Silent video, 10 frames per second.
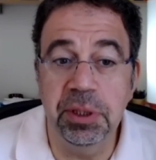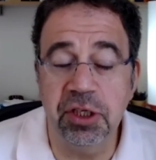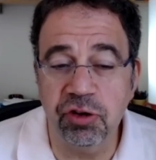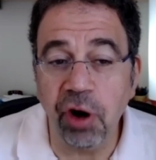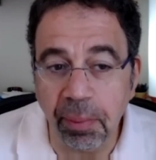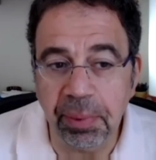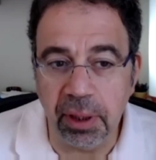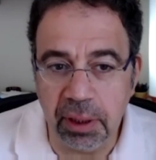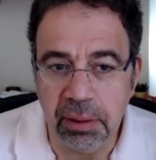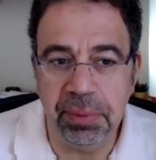a
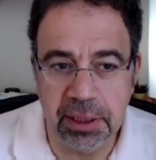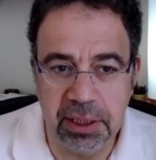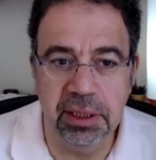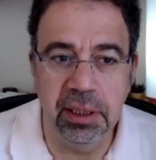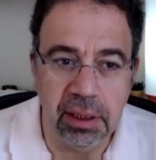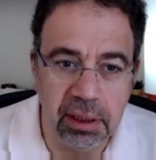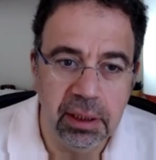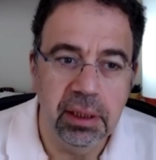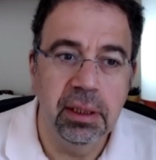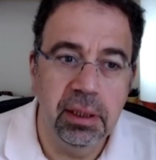troubled but
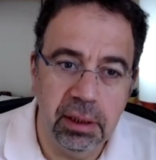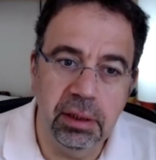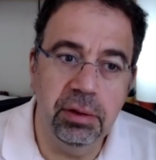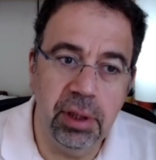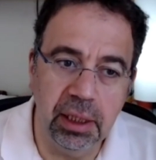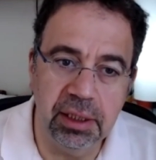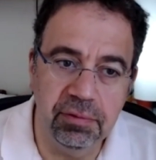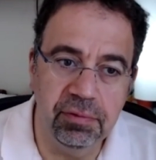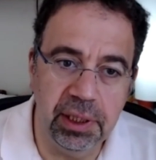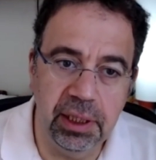still
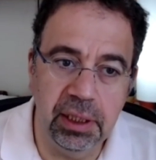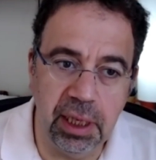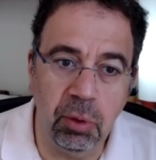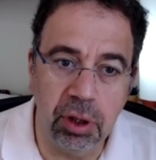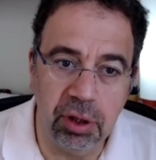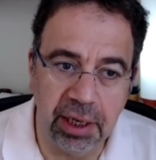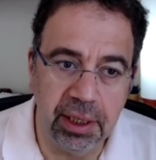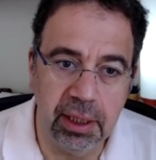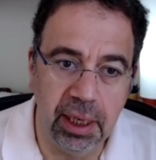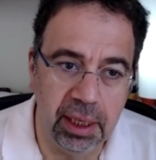relatively
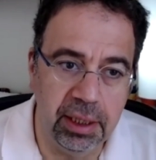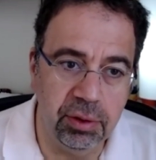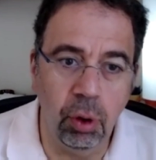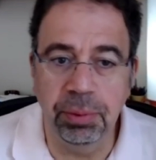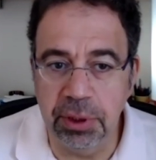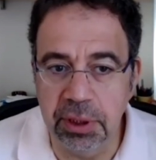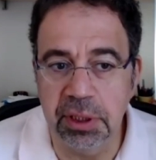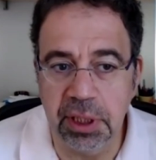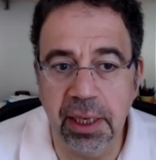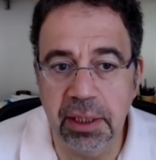democratic and open
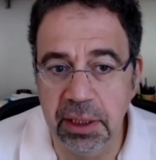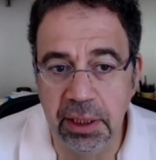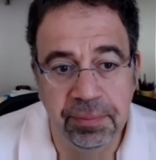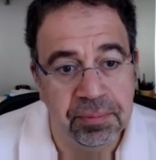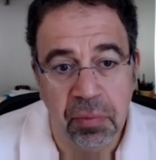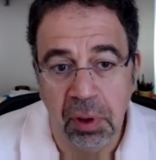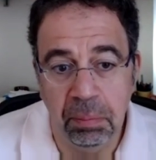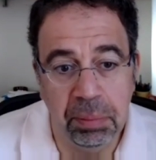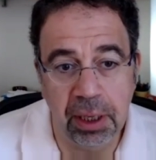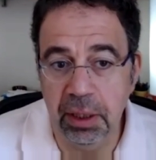society.
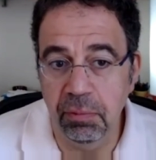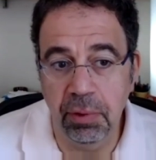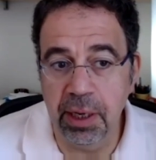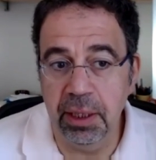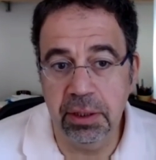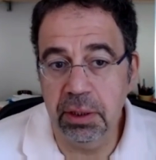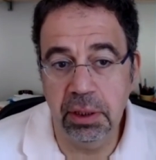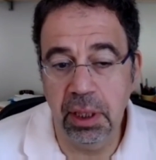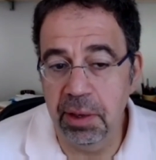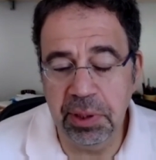But when
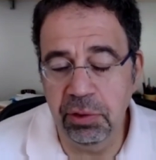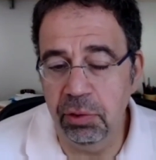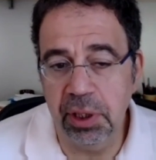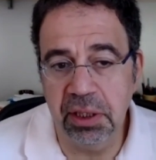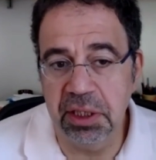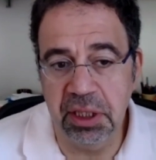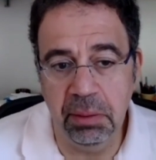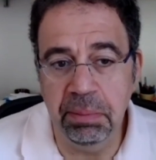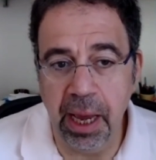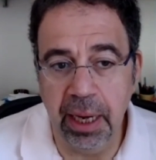you look at its
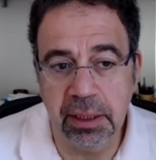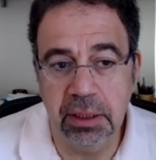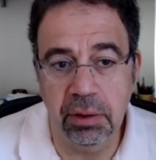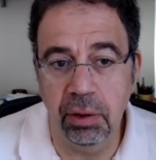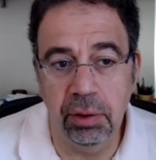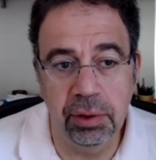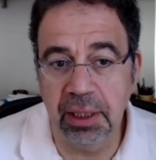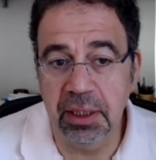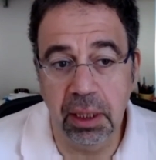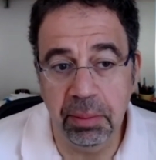impact on
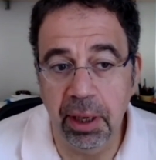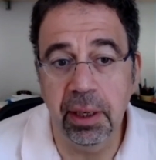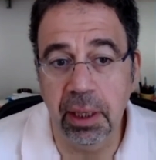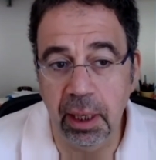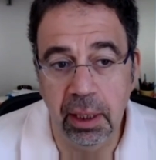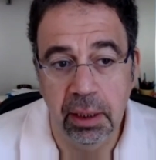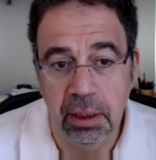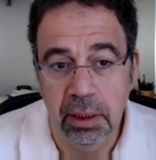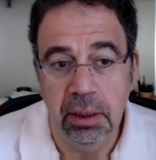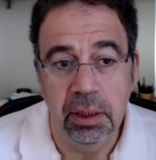Latin America,
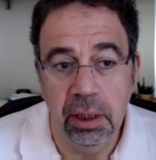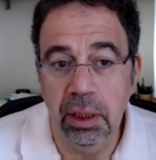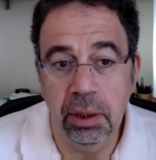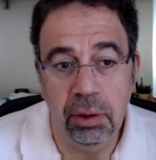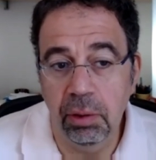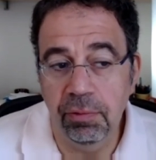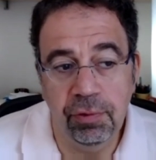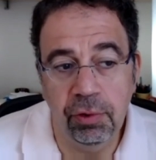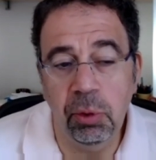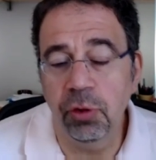you know,
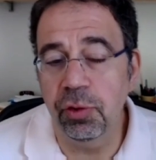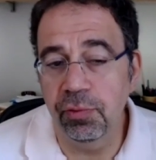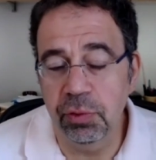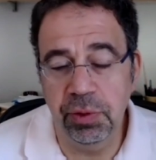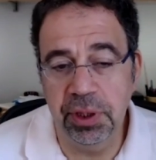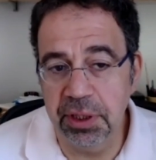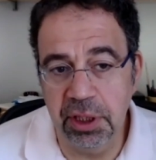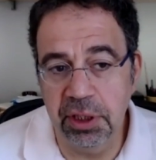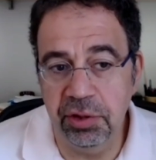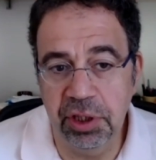for most of the 20th
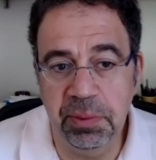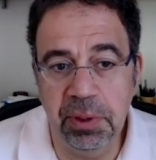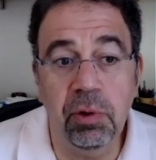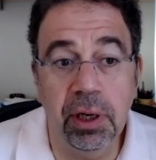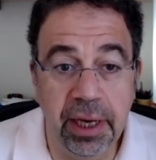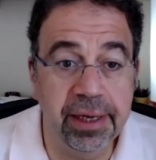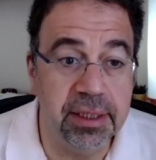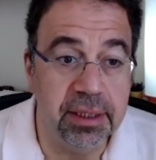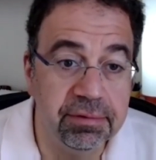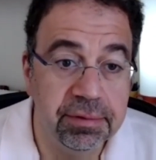century, it's been quite
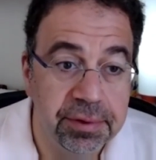negative.